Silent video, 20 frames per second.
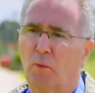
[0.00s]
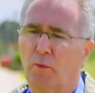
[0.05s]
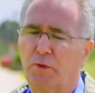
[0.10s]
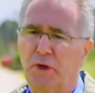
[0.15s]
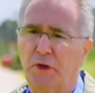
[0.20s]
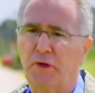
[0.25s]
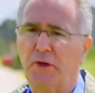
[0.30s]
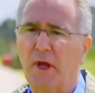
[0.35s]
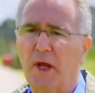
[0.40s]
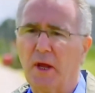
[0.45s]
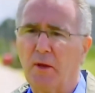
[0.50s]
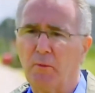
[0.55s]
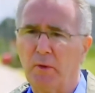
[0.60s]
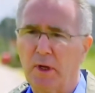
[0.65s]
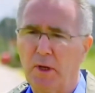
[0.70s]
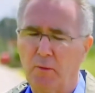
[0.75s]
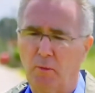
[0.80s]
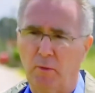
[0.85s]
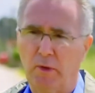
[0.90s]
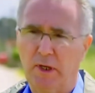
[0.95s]
Today
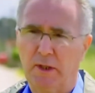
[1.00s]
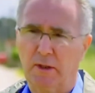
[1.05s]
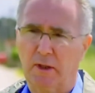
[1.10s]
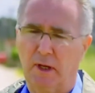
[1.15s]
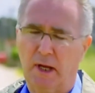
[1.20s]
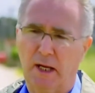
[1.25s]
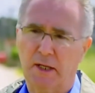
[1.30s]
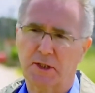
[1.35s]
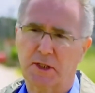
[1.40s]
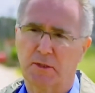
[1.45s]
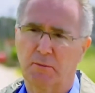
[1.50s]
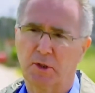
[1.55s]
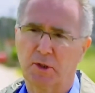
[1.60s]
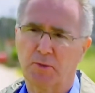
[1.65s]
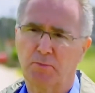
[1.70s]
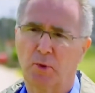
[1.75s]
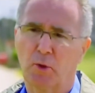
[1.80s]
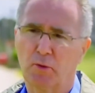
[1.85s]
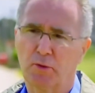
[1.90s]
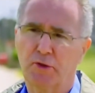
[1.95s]
we class them
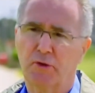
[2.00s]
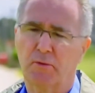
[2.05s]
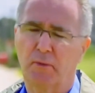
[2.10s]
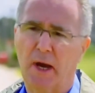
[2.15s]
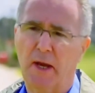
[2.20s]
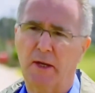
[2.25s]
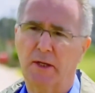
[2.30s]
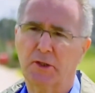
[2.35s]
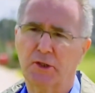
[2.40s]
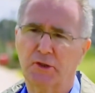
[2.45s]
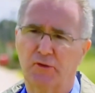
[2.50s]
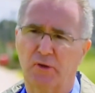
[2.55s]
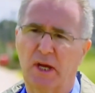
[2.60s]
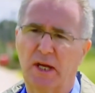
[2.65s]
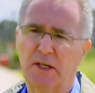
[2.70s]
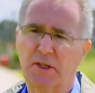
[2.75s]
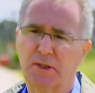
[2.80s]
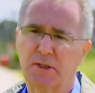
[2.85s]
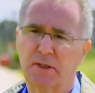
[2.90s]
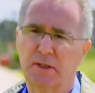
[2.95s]
as post-traumatic
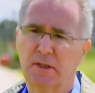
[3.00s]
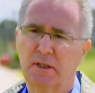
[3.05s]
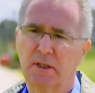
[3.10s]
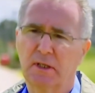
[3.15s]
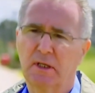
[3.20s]
stress.